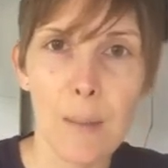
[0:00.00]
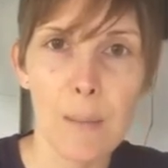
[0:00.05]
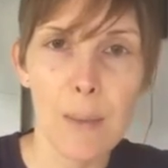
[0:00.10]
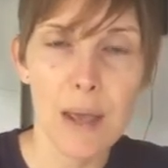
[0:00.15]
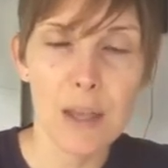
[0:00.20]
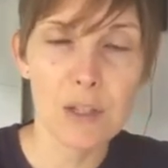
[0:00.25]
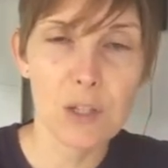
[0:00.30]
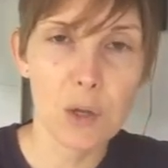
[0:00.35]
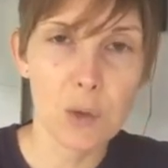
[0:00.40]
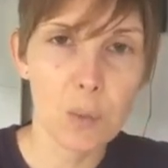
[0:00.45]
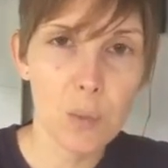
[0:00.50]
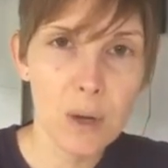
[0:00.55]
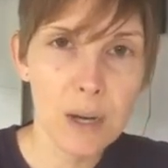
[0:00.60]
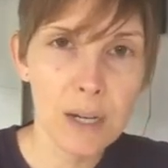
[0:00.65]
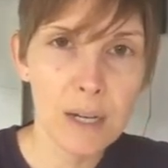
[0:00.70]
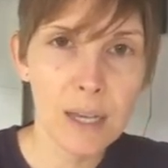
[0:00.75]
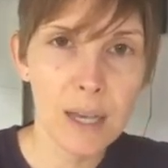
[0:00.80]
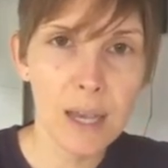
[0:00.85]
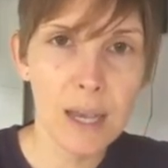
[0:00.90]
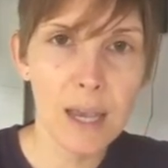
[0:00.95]
as you're
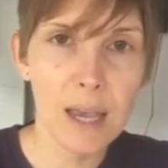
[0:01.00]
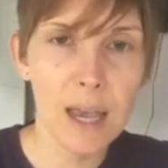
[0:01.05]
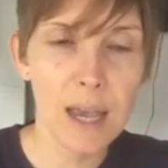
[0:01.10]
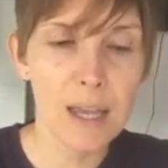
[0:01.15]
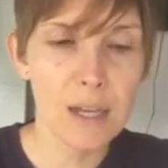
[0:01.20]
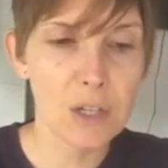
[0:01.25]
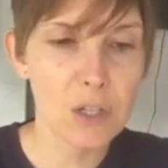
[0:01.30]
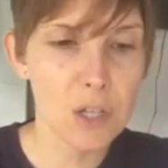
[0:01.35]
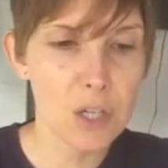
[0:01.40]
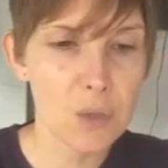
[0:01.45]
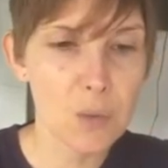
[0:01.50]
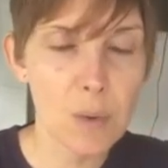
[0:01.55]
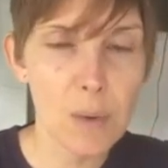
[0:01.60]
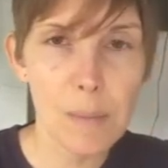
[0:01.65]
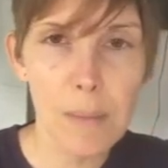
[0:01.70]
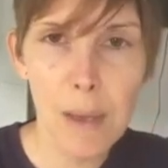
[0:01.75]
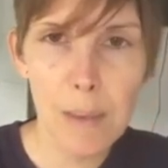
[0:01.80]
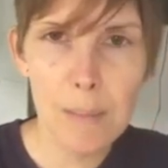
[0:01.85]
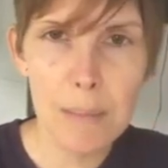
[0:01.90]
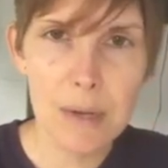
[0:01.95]
working, and just
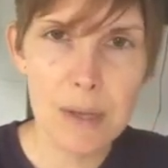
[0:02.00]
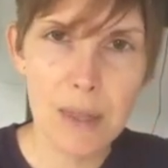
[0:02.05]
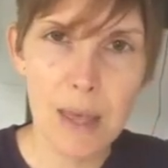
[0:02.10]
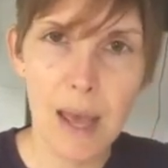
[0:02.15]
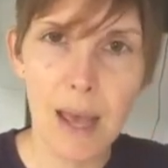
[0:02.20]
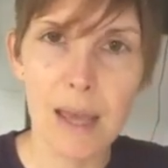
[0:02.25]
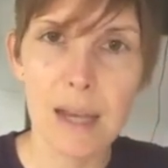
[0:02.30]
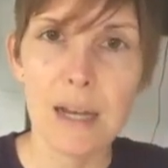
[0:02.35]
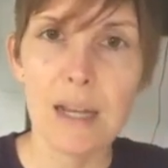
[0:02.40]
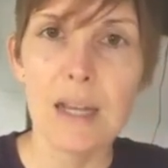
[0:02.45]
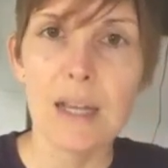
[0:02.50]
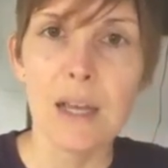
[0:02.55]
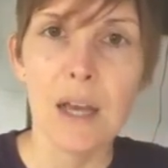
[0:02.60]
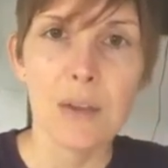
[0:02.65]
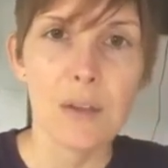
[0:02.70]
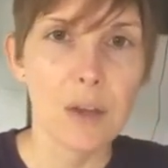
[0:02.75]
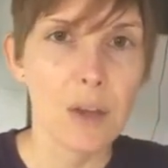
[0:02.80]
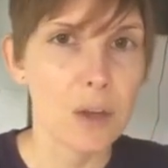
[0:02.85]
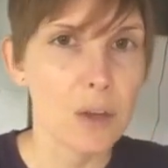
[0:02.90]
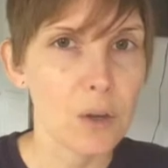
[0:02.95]
remember that
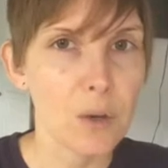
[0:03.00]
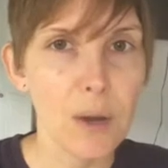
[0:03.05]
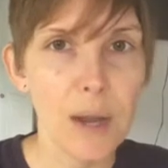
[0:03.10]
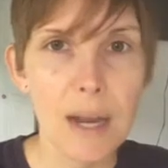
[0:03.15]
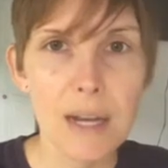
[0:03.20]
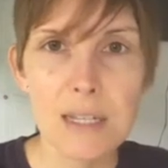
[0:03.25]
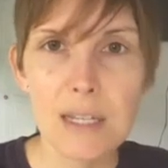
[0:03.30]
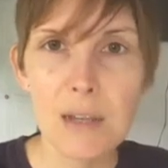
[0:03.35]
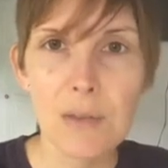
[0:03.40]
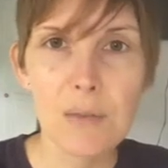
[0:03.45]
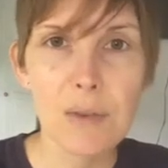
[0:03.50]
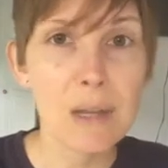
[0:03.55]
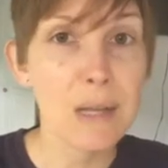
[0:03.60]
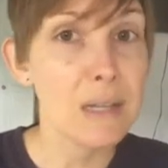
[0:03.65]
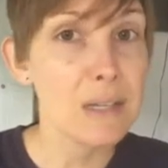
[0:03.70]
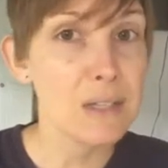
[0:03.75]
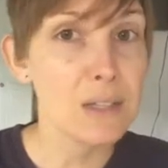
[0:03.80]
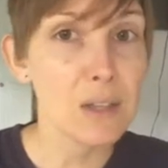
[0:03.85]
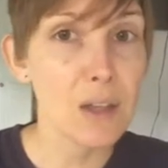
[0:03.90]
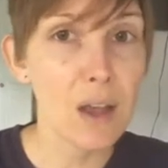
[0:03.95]
the creativity
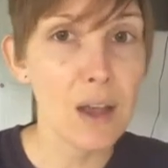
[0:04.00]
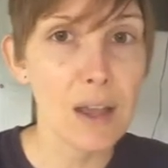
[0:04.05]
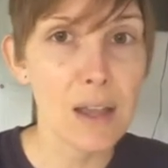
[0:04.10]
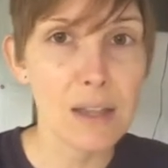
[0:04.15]
is